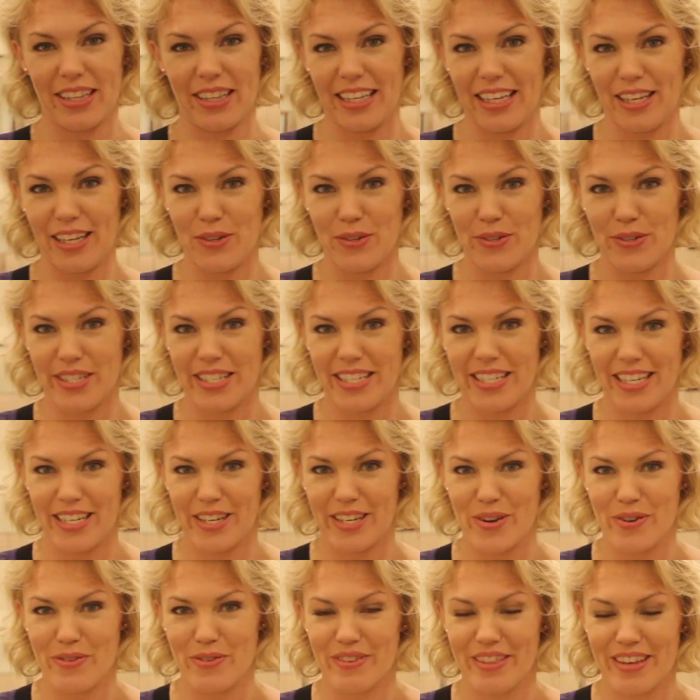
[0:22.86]
Lee, who's
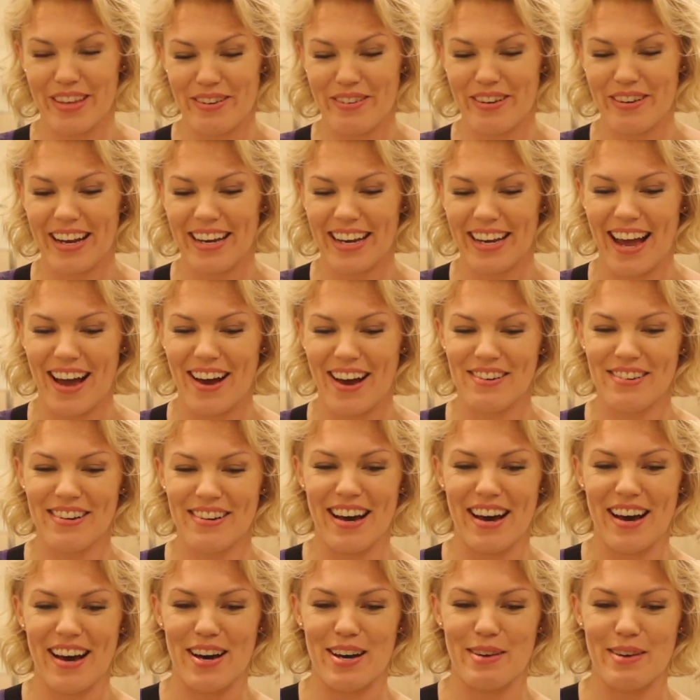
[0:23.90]
sitting over there right now.
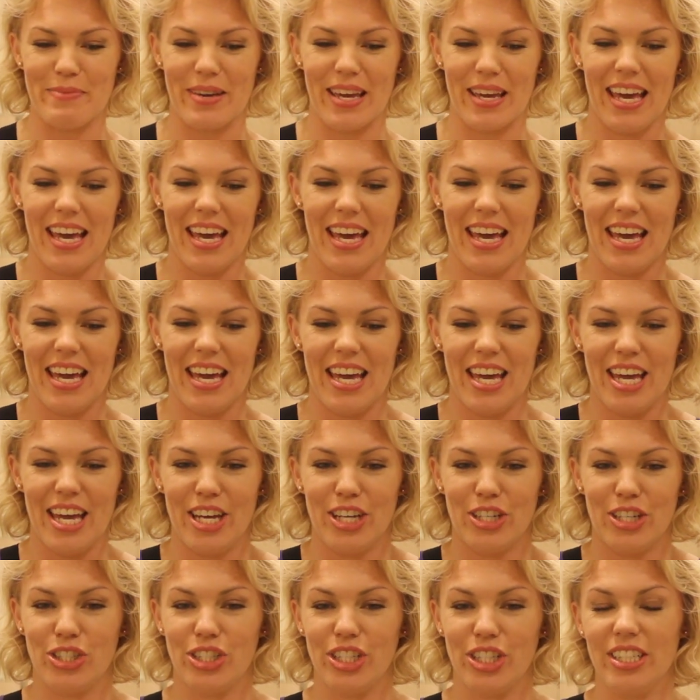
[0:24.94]
Um,
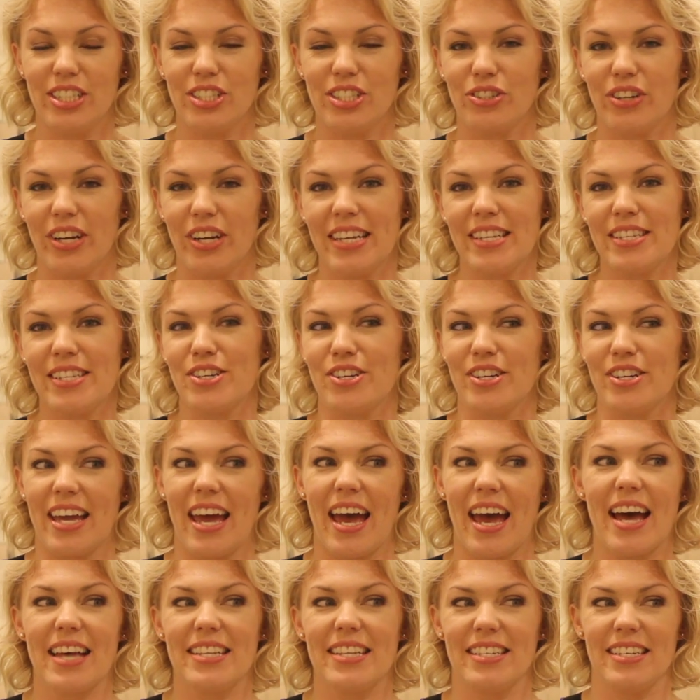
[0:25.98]
she trains her
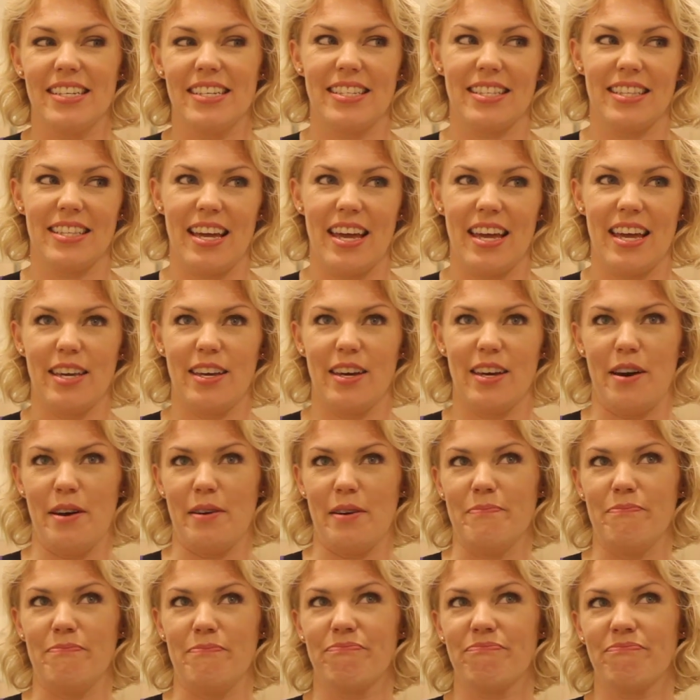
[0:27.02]
Cassies like
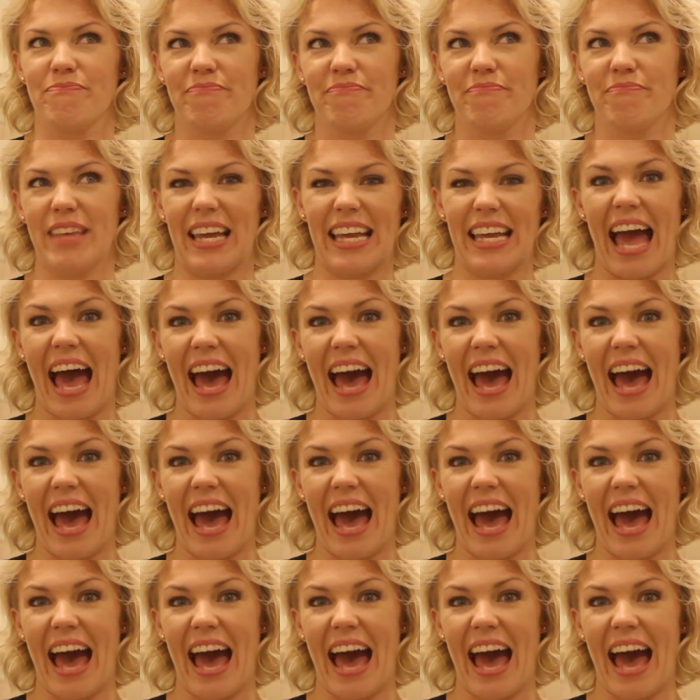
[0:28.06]
um, like